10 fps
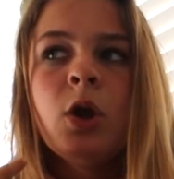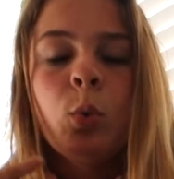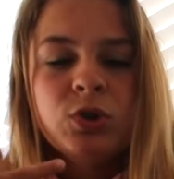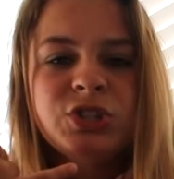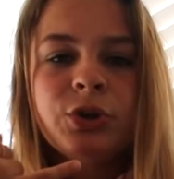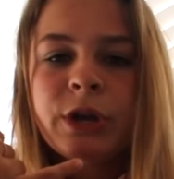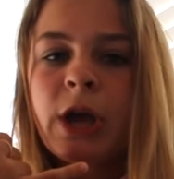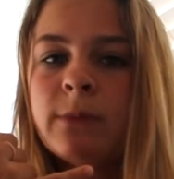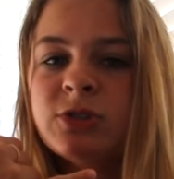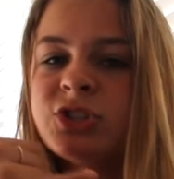we're still gonna
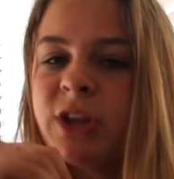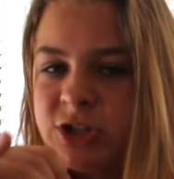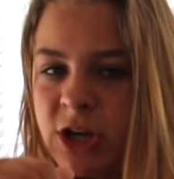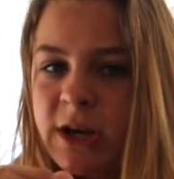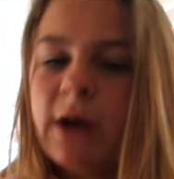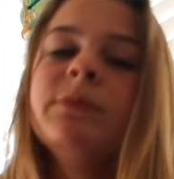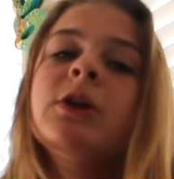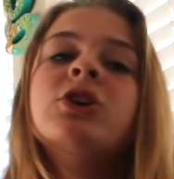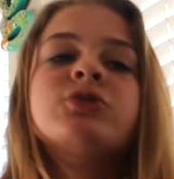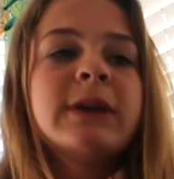come just to, like, check it out.
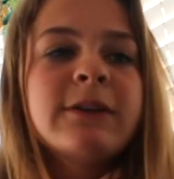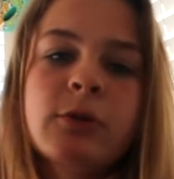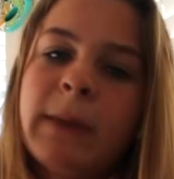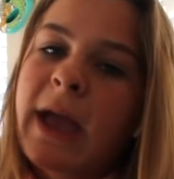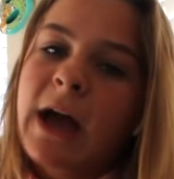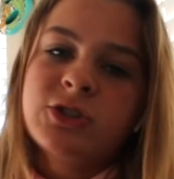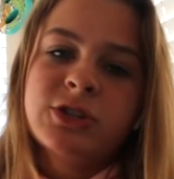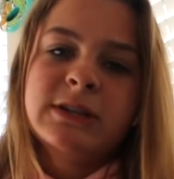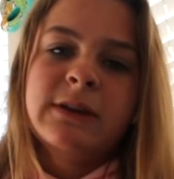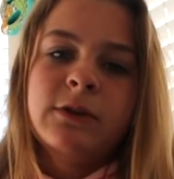So I give her my
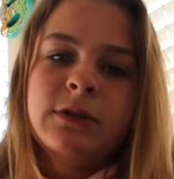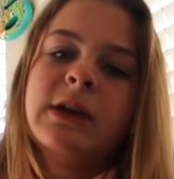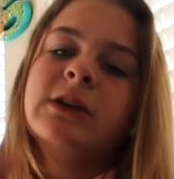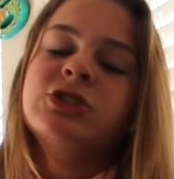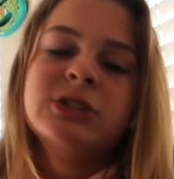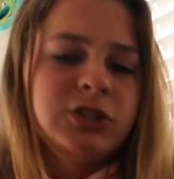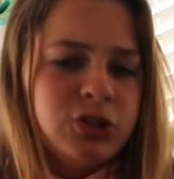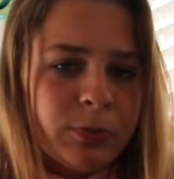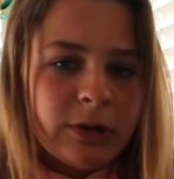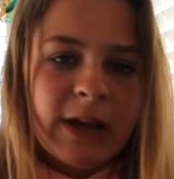address and everything, and she's, like,
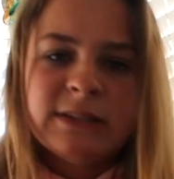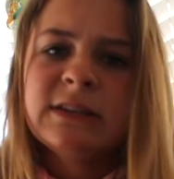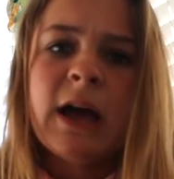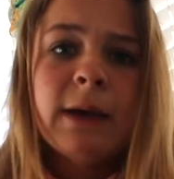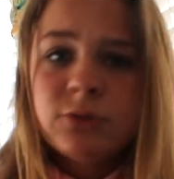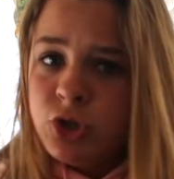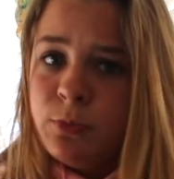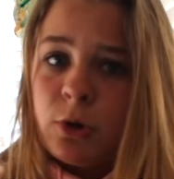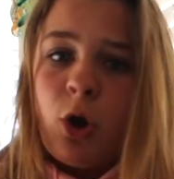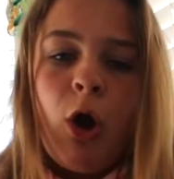super nice, and I'm
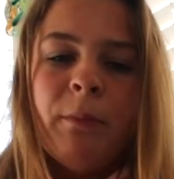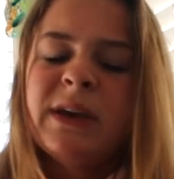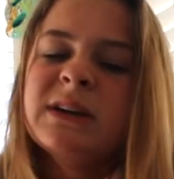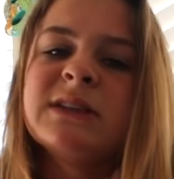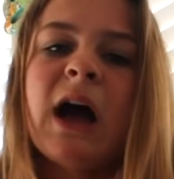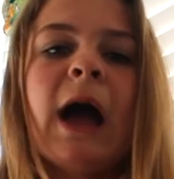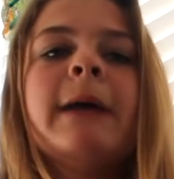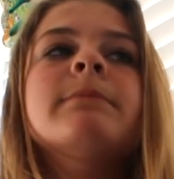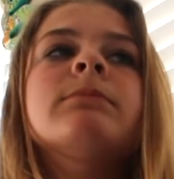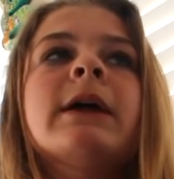super calm because
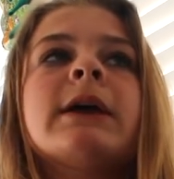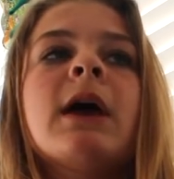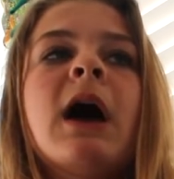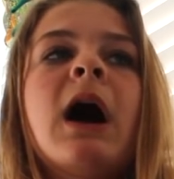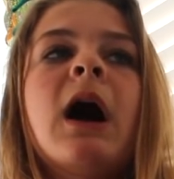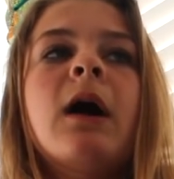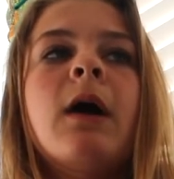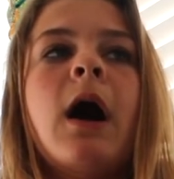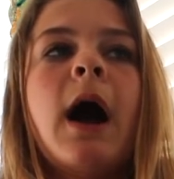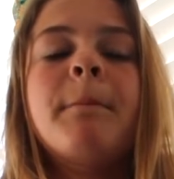I'm, like,
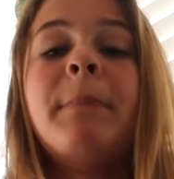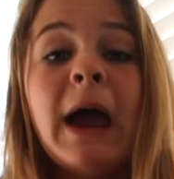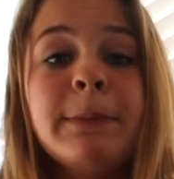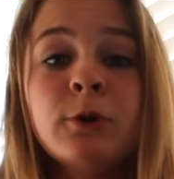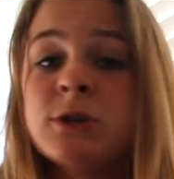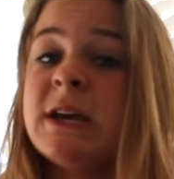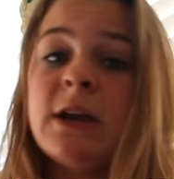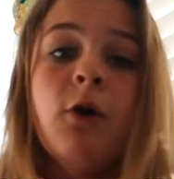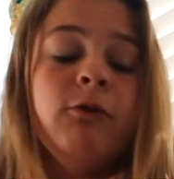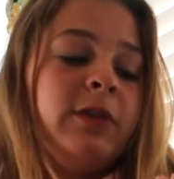Piper's,
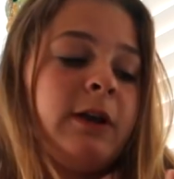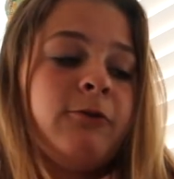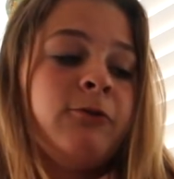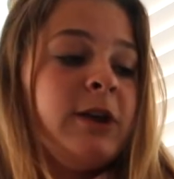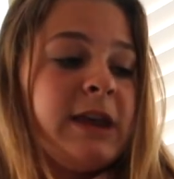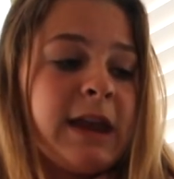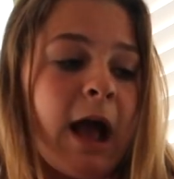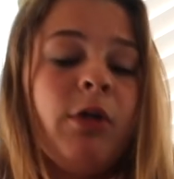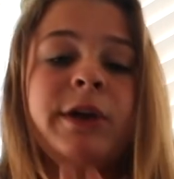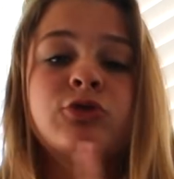like, over there freaking out, like,